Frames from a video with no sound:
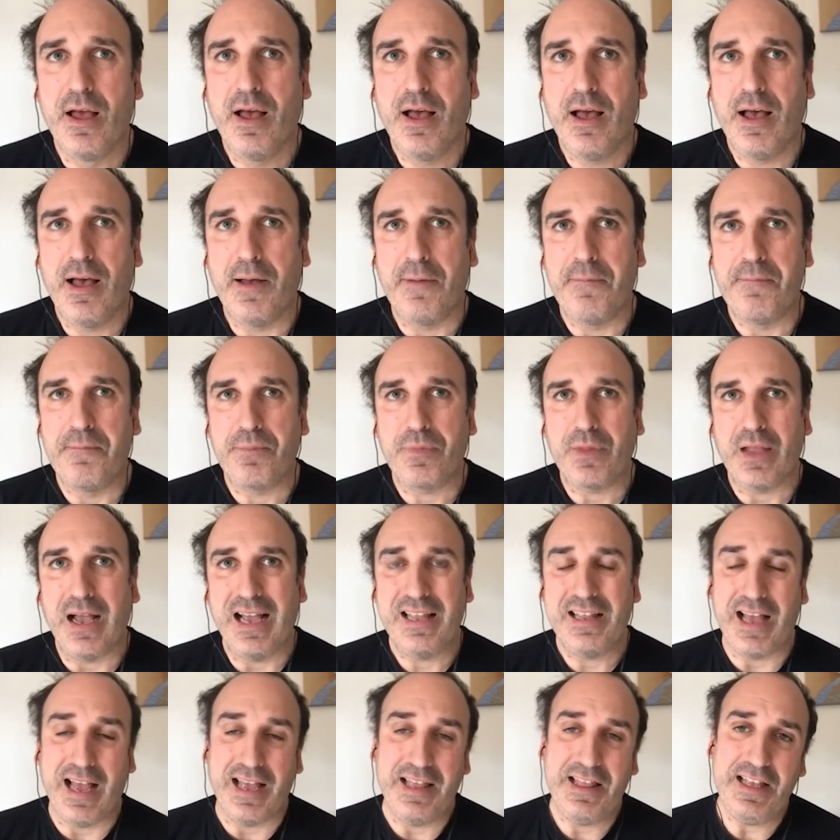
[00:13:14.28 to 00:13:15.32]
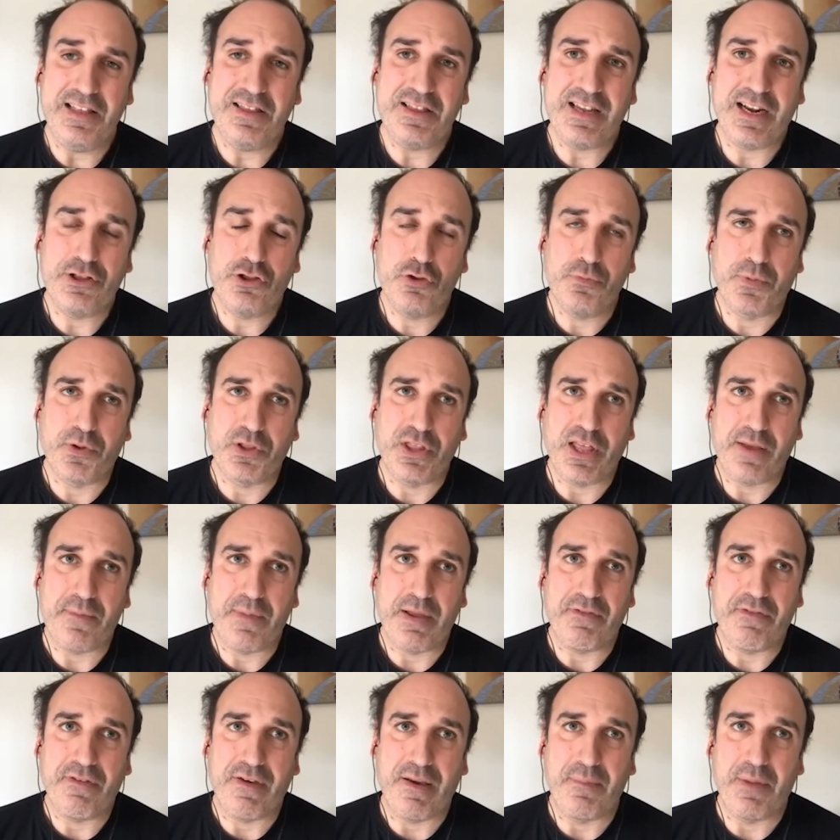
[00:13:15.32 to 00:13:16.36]
I did try to protect
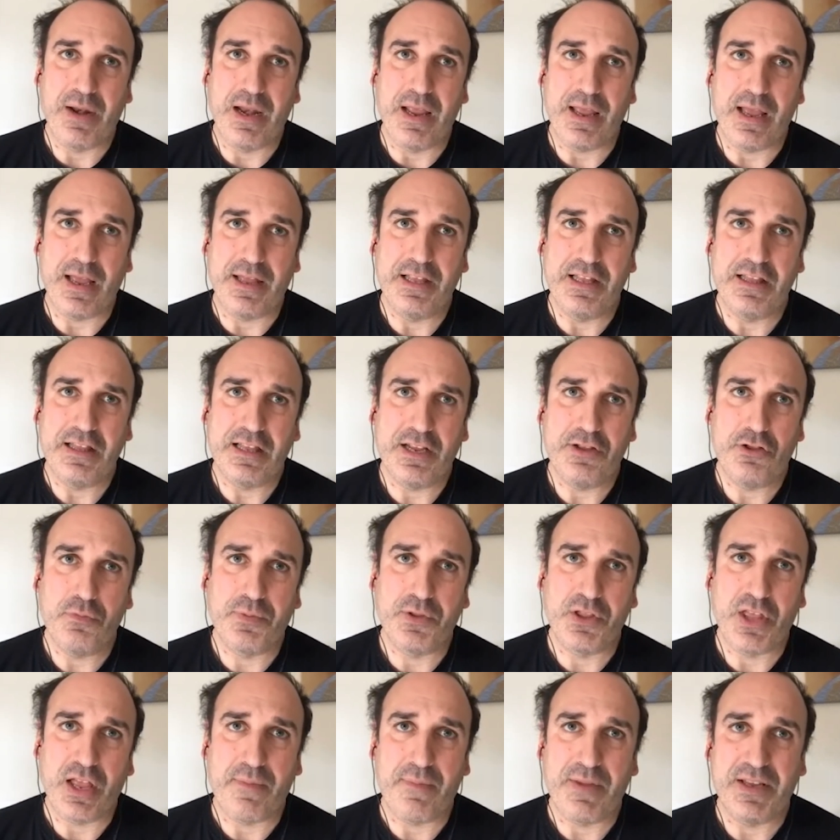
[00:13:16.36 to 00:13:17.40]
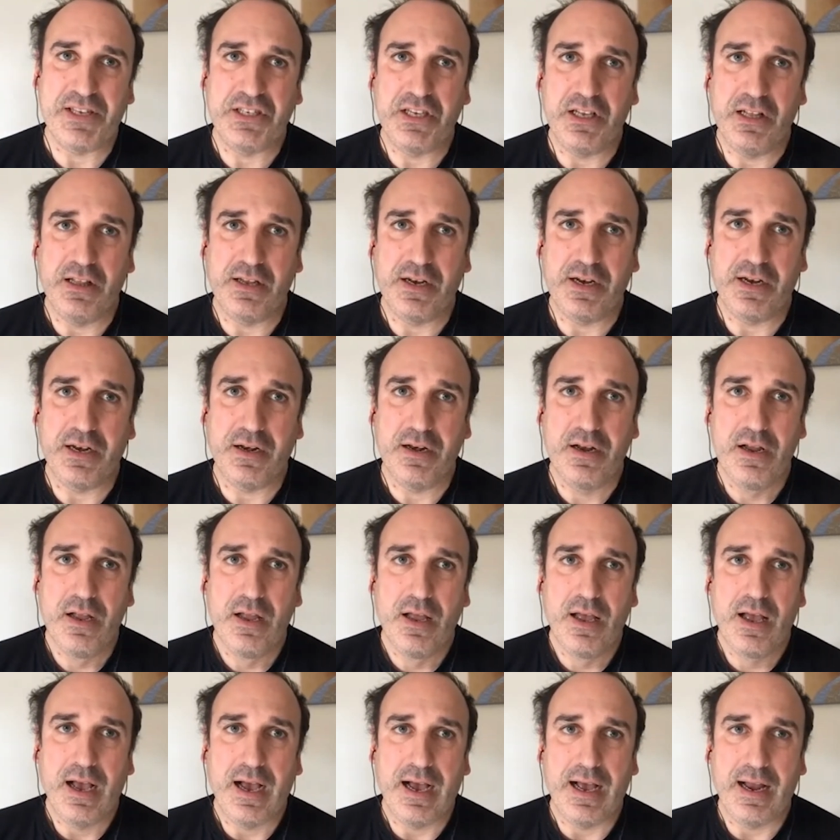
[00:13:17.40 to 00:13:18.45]
my family. I did try to protect my children.
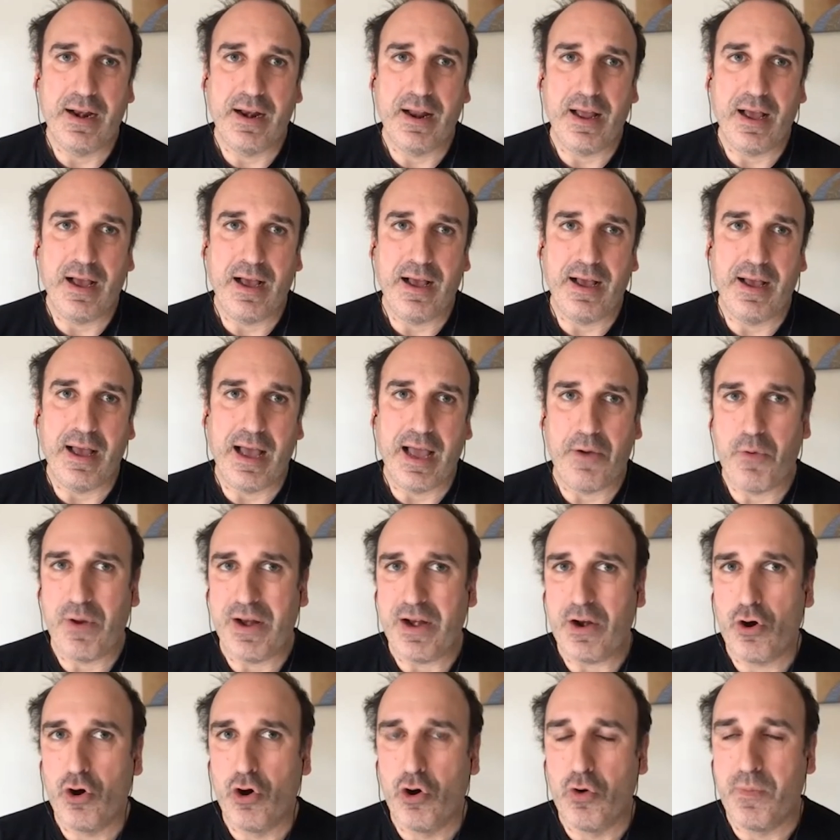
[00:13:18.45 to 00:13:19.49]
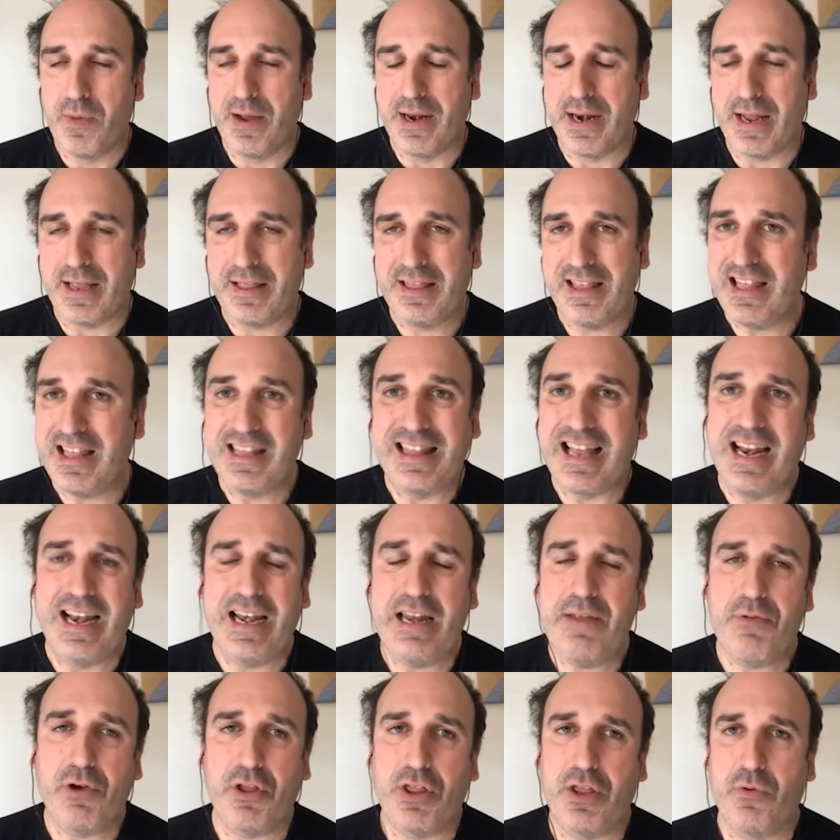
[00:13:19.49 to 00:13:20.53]
And I went home and I didn't tell
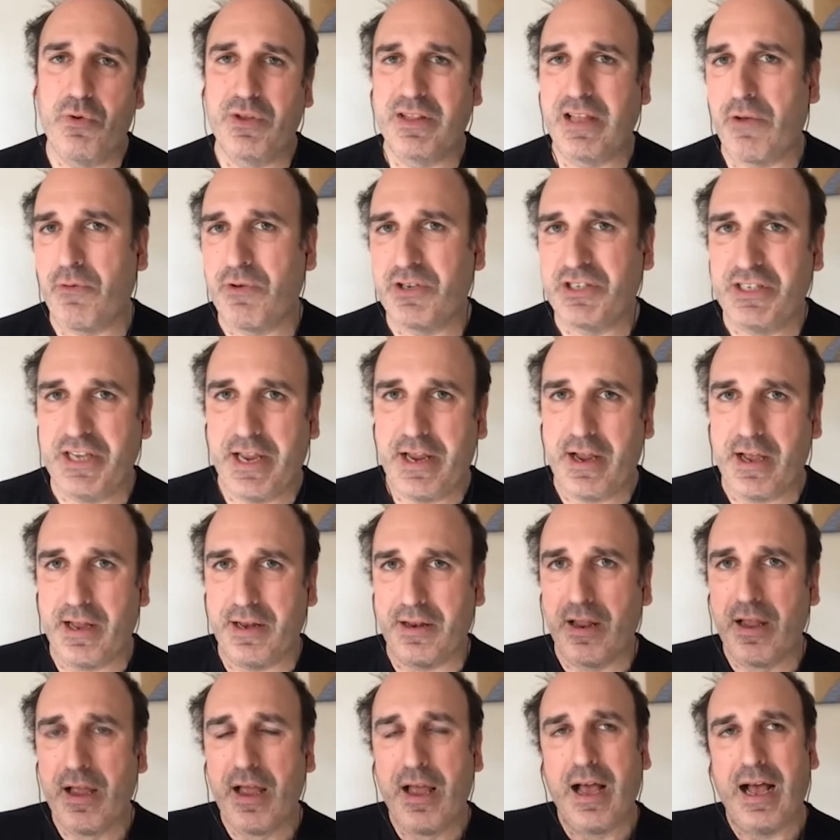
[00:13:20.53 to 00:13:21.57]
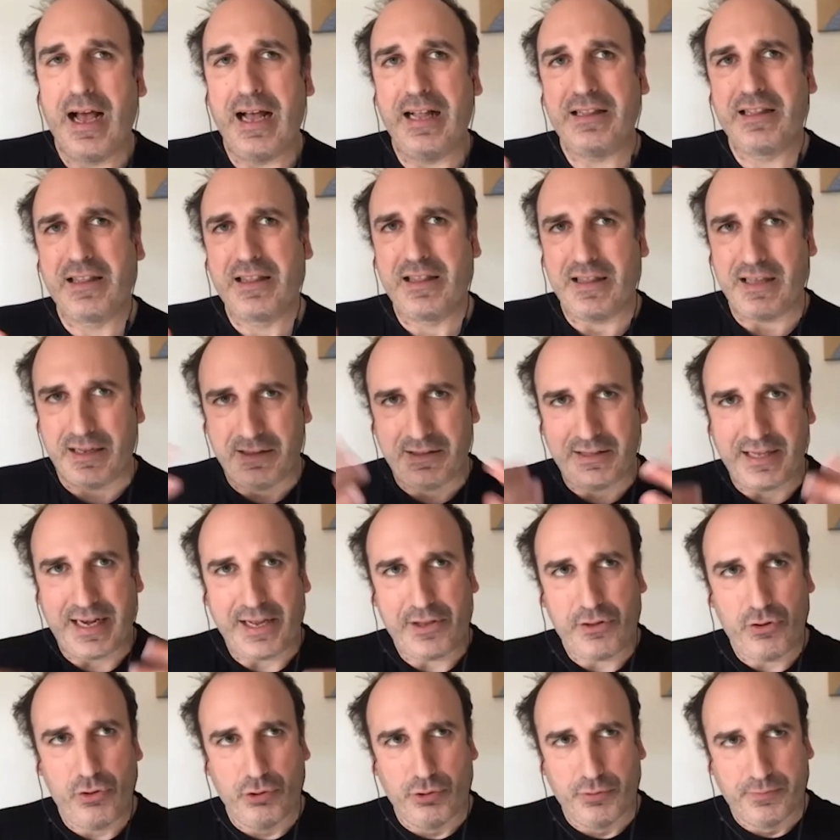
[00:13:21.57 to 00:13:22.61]
anybody what I was seeing. And I'll try
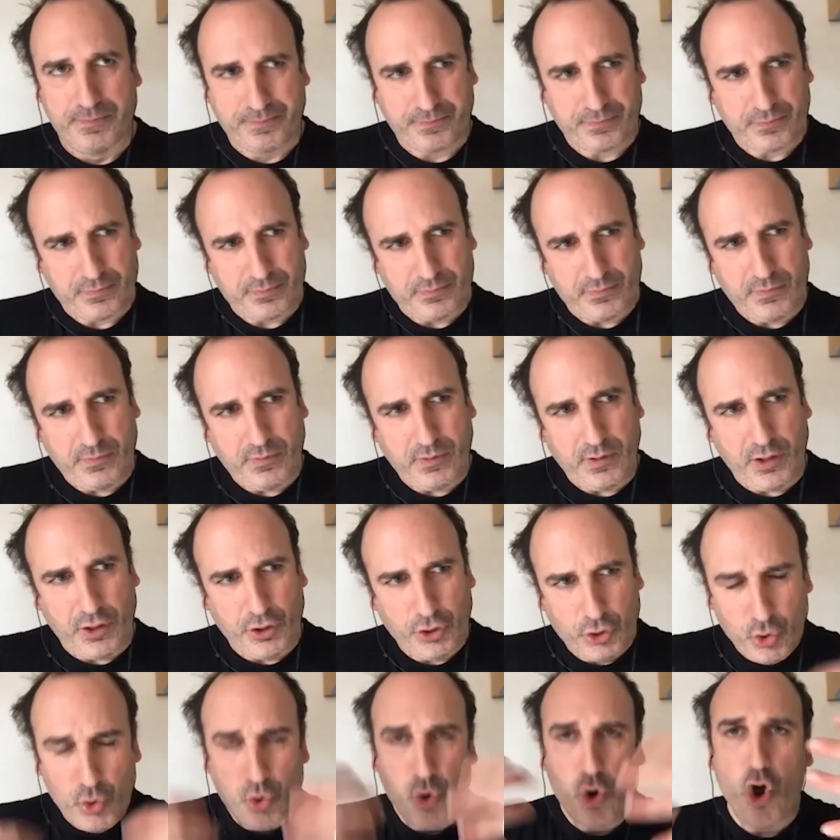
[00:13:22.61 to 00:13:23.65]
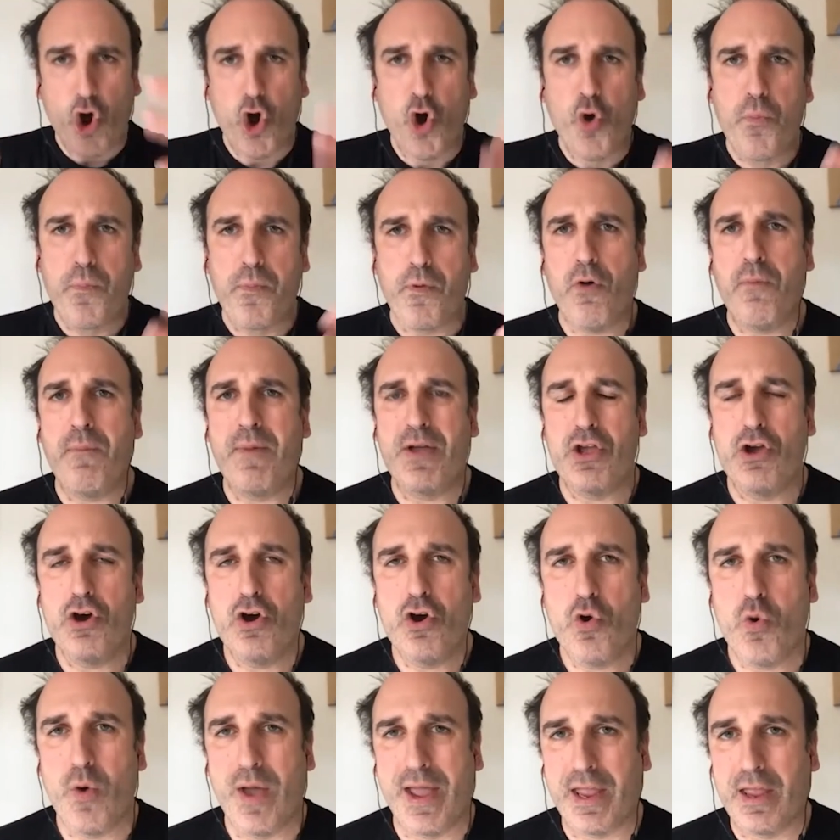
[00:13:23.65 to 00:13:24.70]
to cope on my
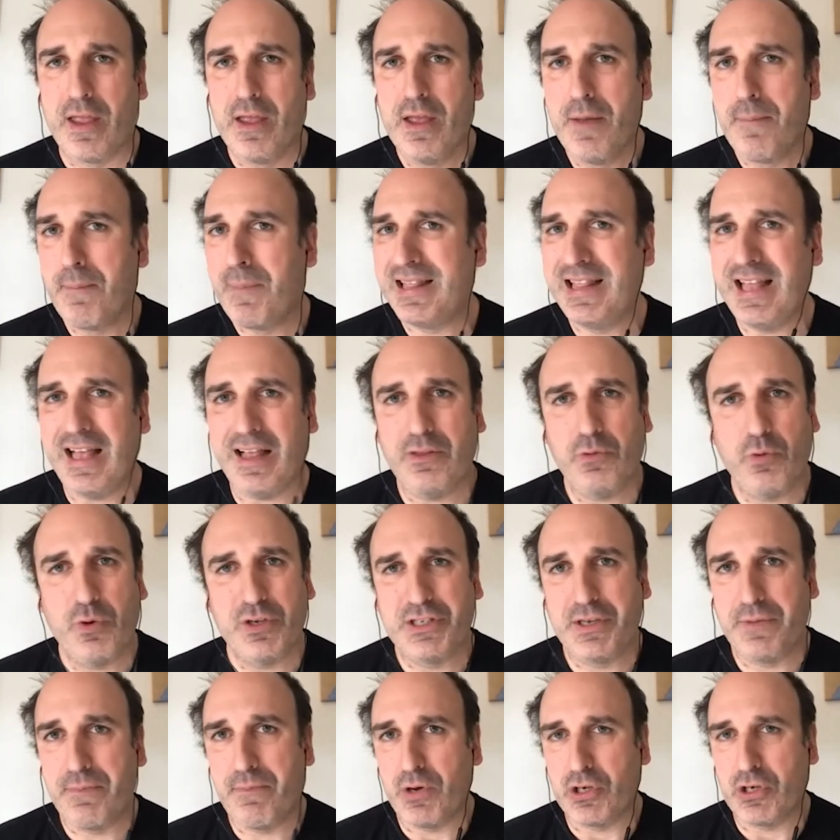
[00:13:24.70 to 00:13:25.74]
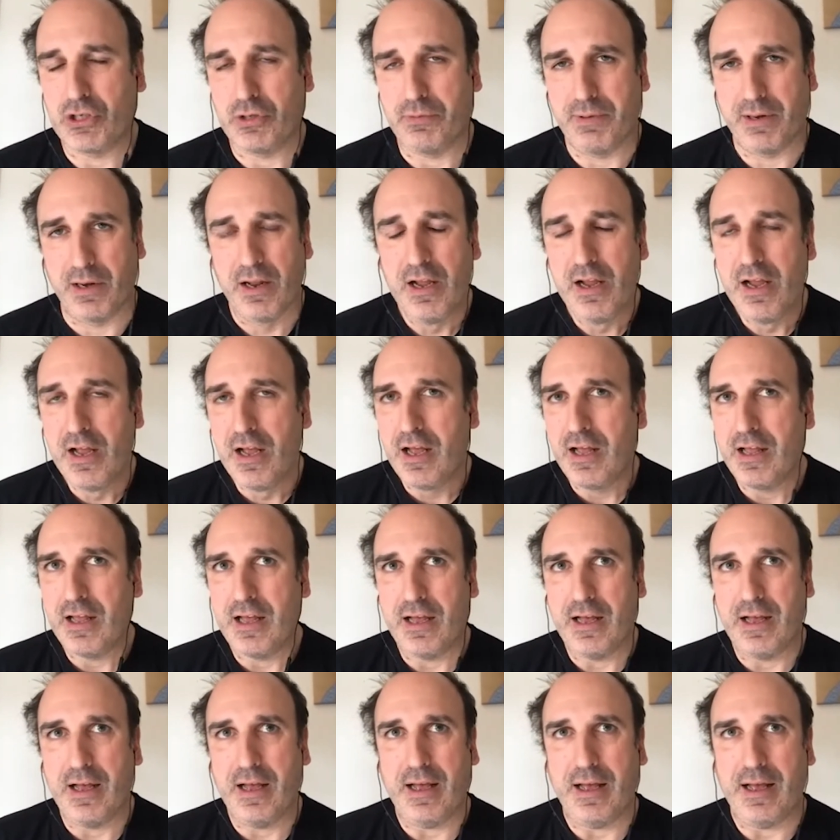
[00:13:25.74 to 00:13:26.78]
own way, but that was impossible.
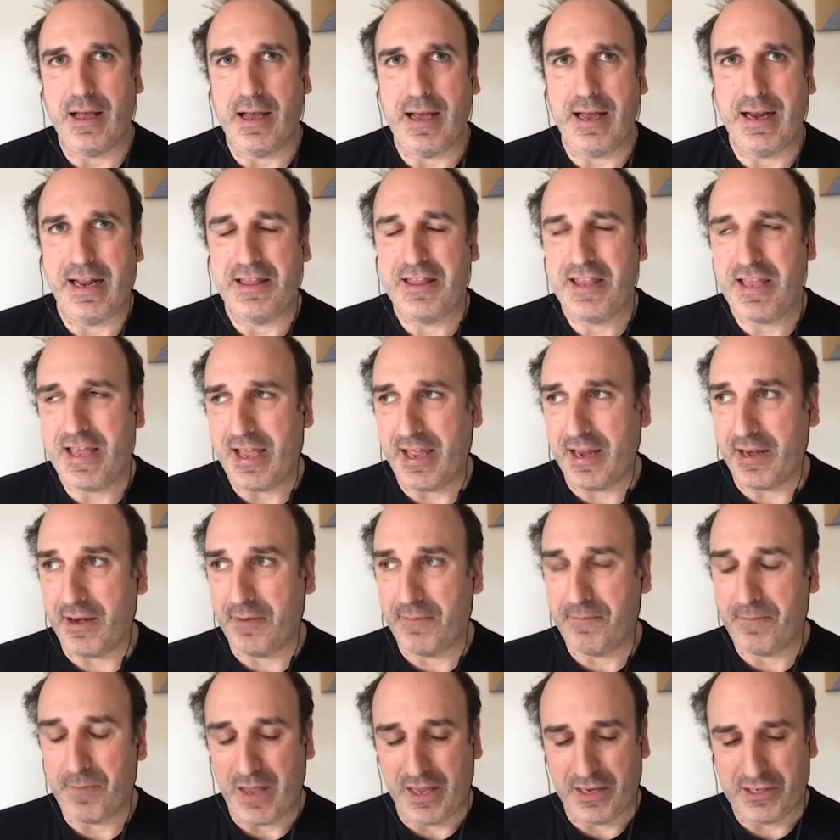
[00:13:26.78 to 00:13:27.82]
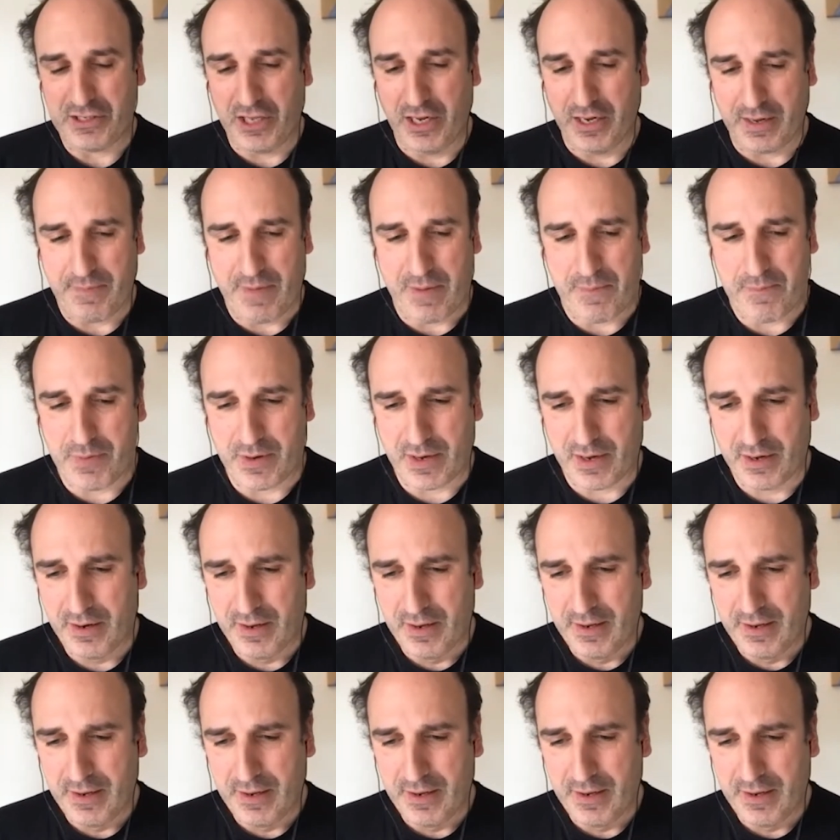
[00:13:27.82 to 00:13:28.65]
And at the end, I still remember